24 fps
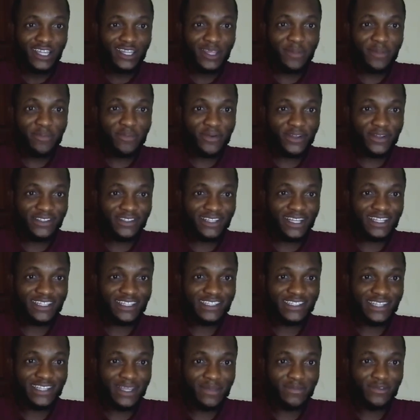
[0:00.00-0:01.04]
The president
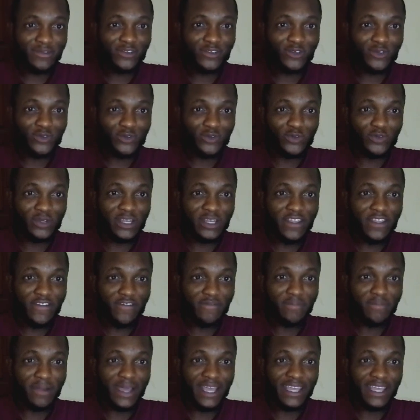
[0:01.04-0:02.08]
seems to
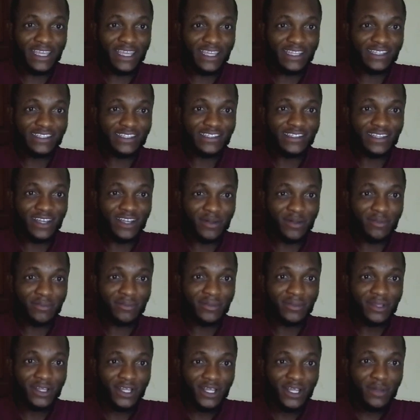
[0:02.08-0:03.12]
live by his
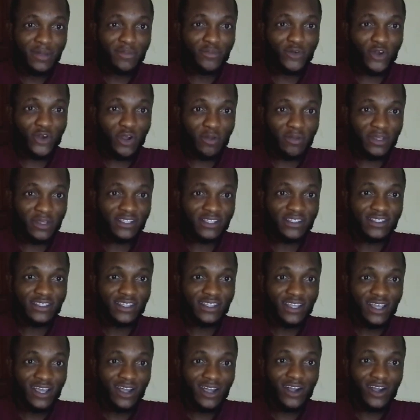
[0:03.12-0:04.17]
um, promise
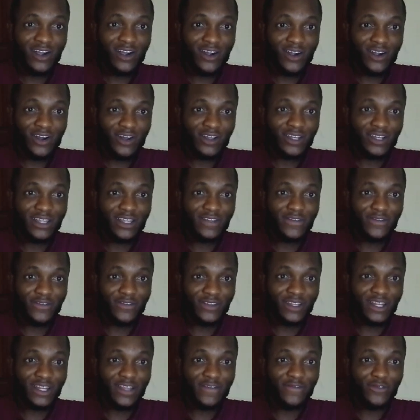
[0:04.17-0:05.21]
or live,
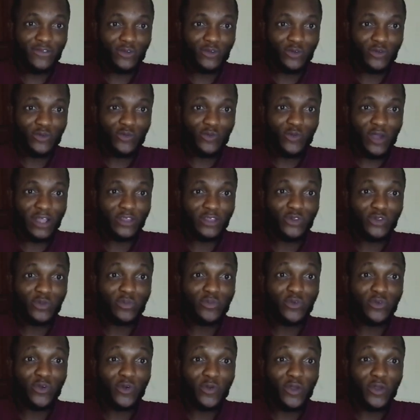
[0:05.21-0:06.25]
live to want to
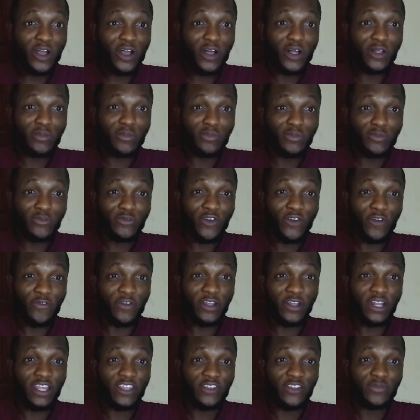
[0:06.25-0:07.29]
pro, uh,
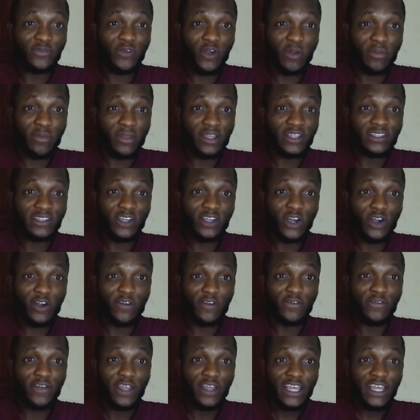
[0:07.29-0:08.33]
fulfill his promise
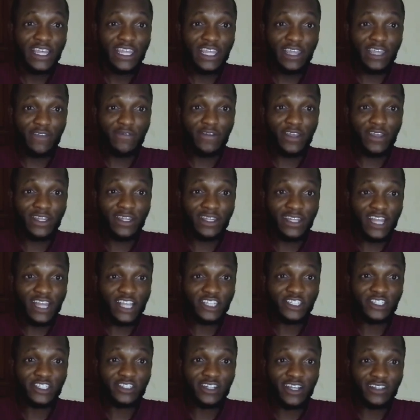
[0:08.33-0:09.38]
of giving
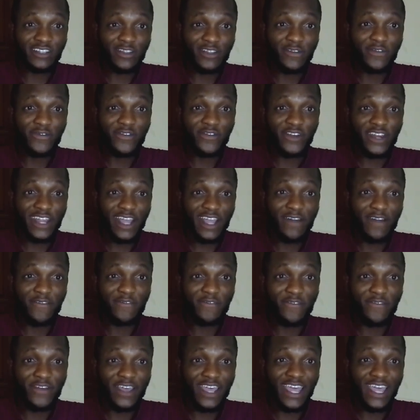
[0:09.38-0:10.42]
Nigerians a free and
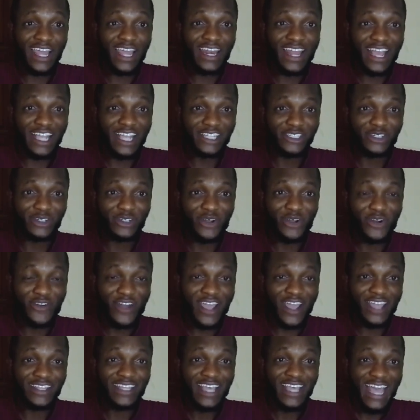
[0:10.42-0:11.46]
fair election, all
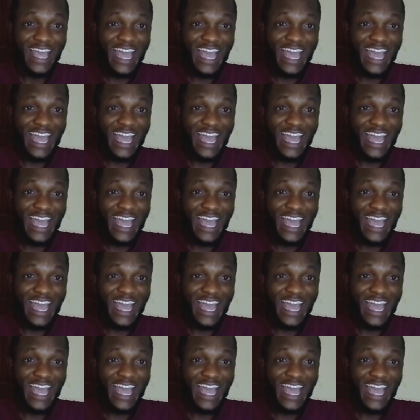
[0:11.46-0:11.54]
right?